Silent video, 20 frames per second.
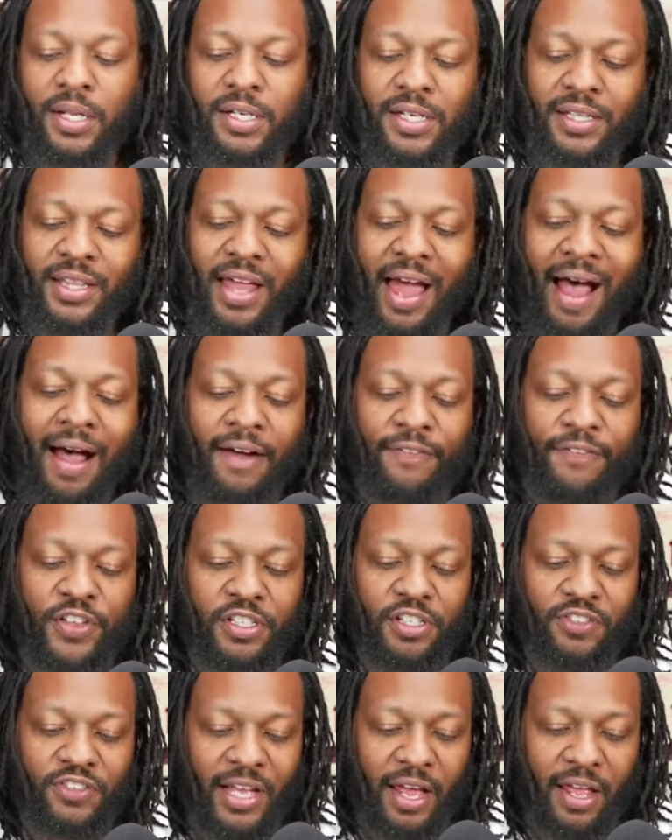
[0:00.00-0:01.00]
look at the
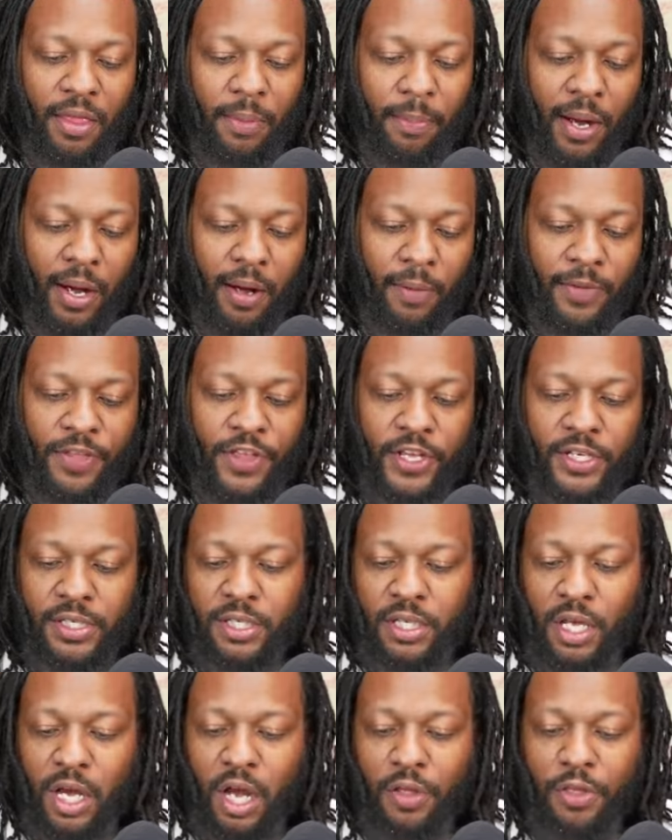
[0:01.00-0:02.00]
offensive side of the ball. Now,
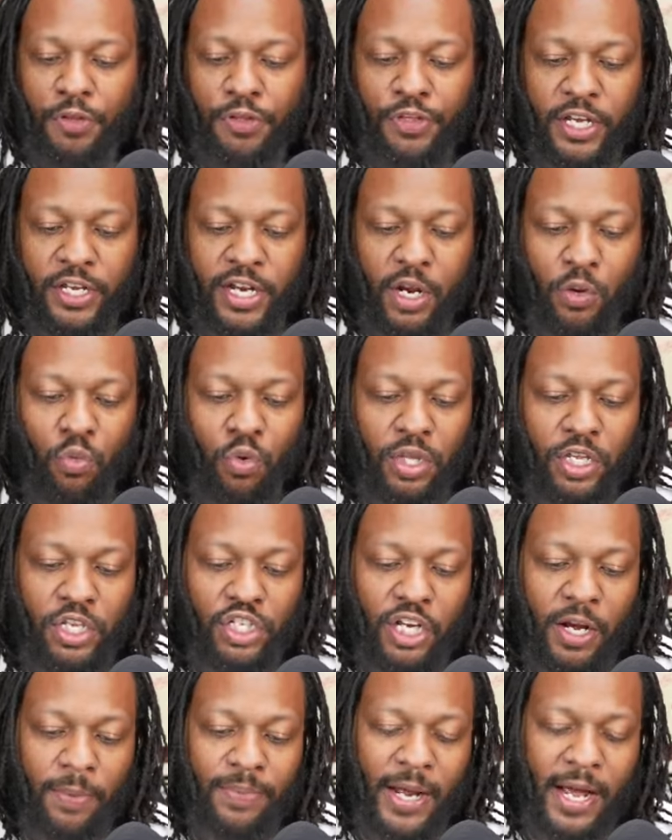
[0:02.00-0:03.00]
this is the other thing that
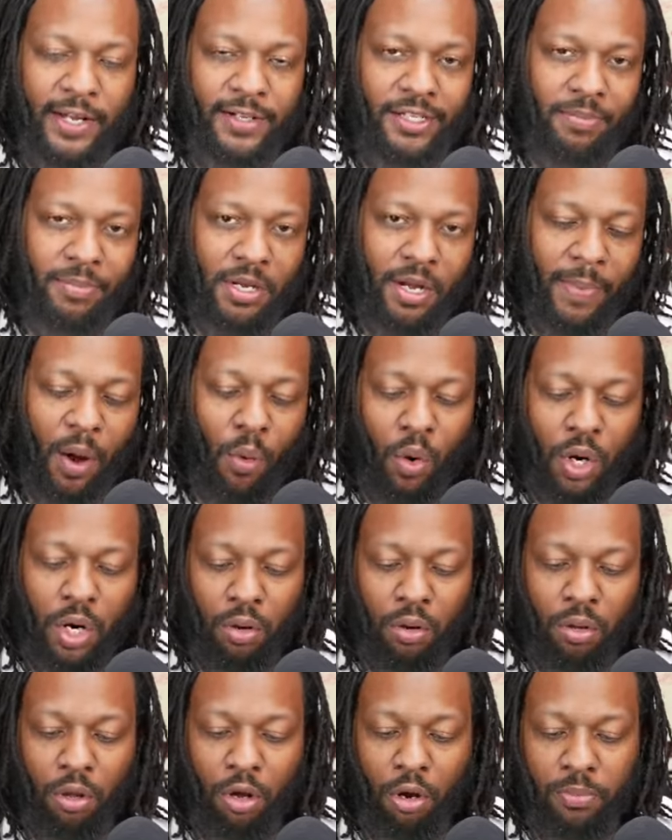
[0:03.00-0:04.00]
really jumped out to me about what
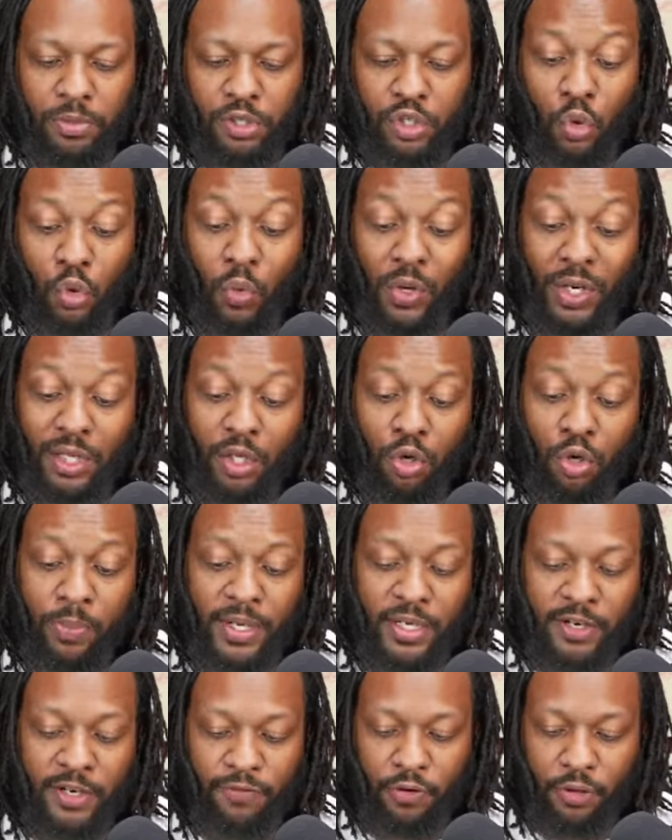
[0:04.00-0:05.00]
Oklahoma's doing a little
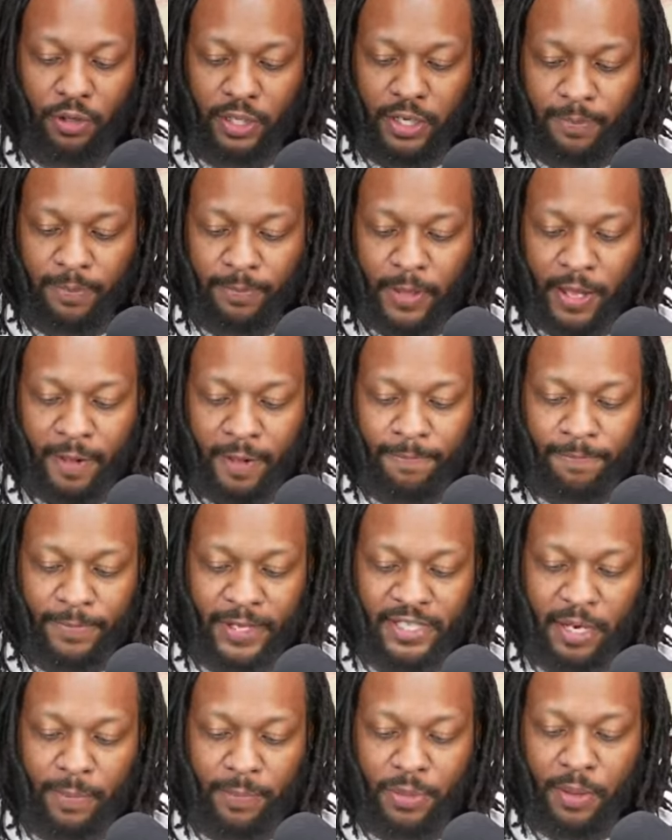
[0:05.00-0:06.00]
bit differently
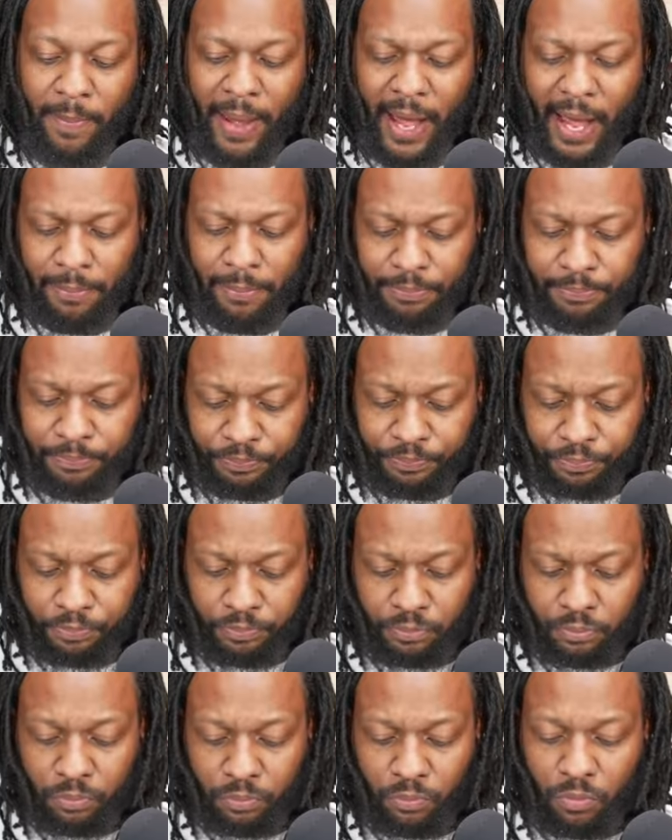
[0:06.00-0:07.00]
that's helping them out.
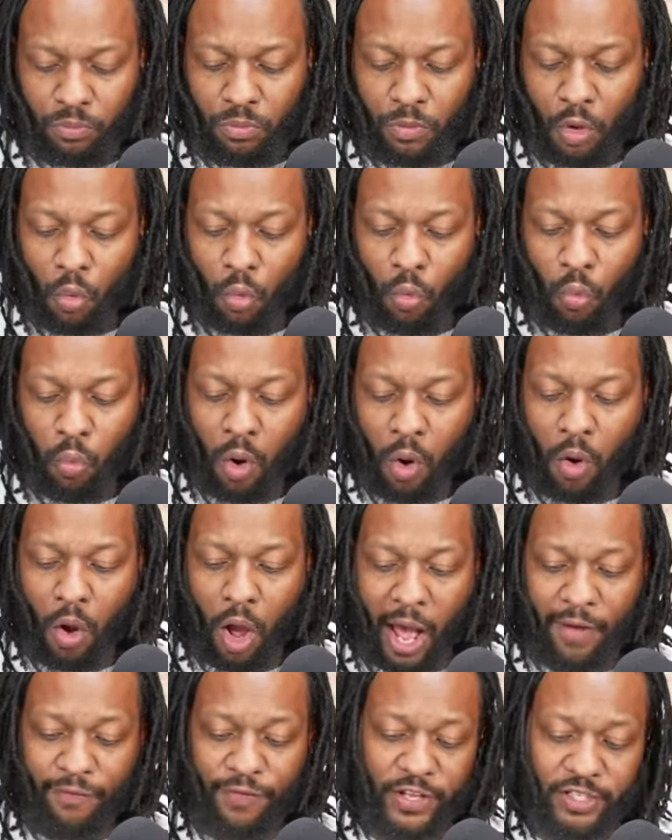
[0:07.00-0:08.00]

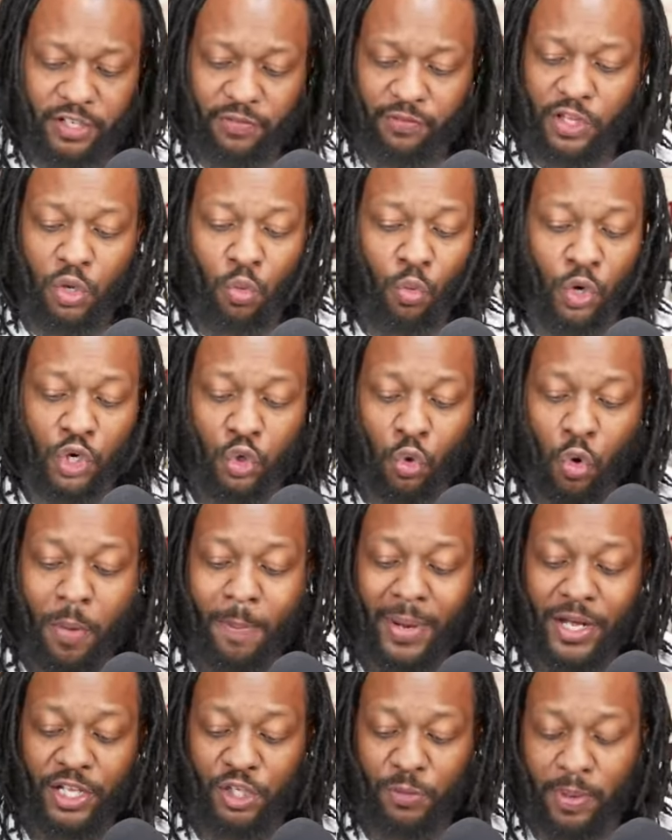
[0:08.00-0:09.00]
Offensively, we're
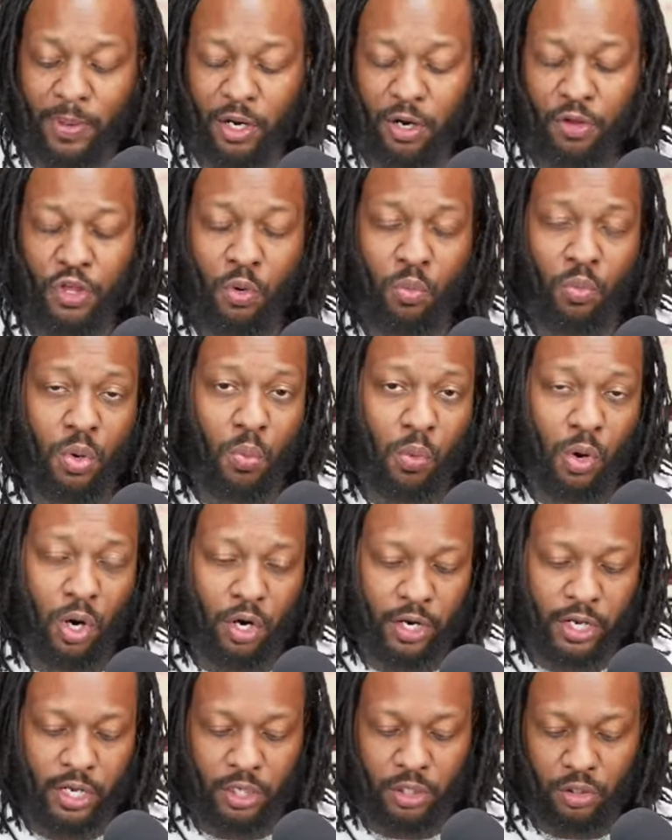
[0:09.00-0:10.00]
doing much better than we
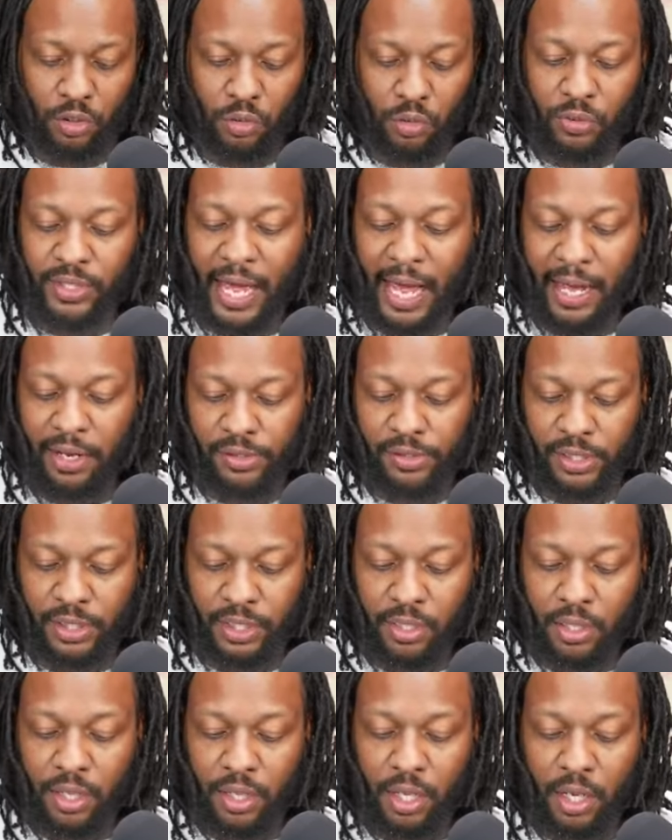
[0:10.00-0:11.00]
were in
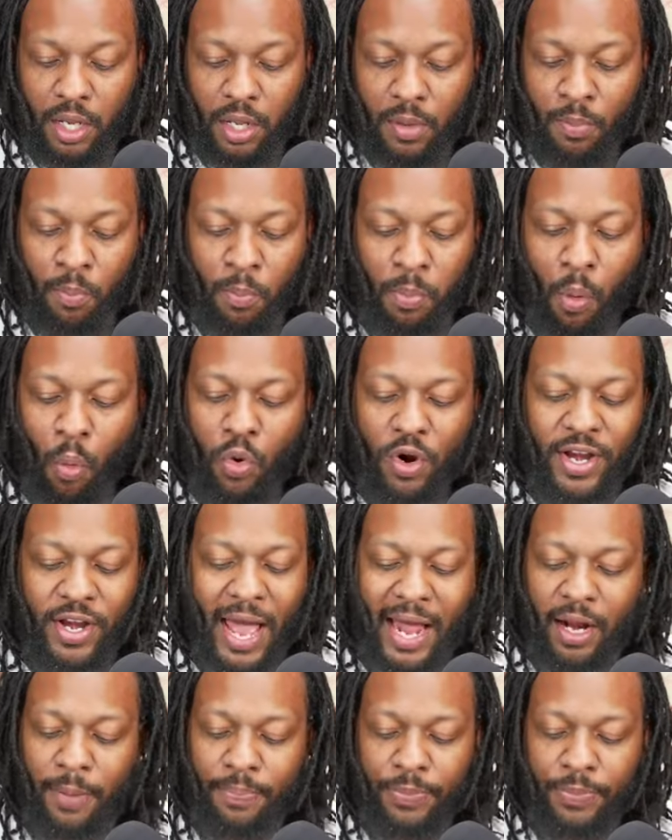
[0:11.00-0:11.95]
2000, but we're not